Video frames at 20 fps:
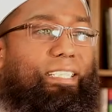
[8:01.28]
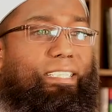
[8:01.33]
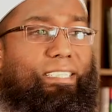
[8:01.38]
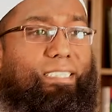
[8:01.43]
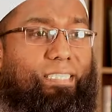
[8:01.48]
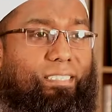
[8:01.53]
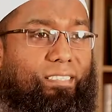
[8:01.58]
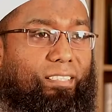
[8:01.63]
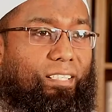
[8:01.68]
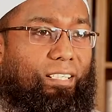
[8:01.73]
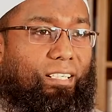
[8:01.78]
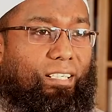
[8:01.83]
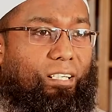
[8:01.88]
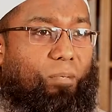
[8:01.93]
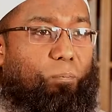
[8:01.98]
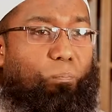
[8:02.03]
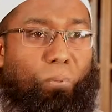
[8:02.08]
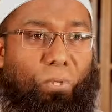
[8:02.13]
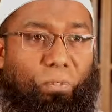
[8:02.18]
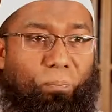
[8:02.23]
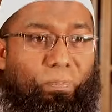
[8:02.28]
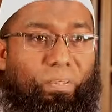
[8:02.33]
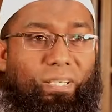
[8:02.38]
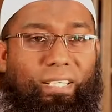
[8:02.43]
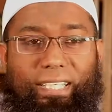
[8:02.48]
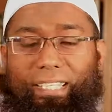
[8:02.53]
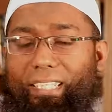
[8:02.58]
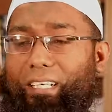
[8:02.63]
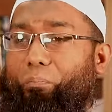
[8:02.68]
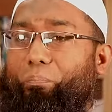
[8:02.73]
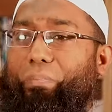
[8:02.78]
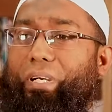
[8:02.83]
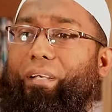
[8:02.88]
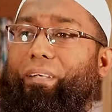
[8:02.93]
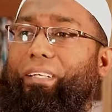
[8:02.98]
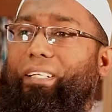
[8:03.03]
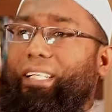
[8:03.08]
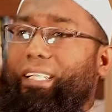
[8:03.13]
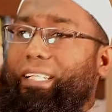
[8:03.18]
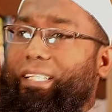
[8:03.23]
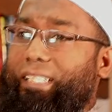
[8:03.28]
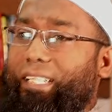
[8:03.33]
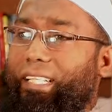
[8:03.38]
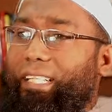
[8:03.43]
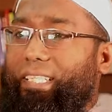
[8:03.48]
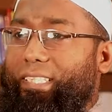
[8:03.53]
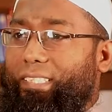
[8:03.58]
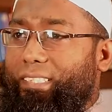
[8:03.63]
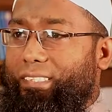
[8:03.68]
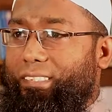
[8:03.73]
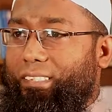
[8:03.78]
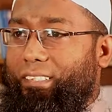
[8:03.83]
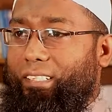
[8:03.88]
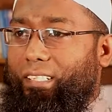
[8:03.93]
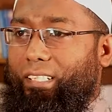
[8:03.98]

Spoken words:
is proper and upbringing is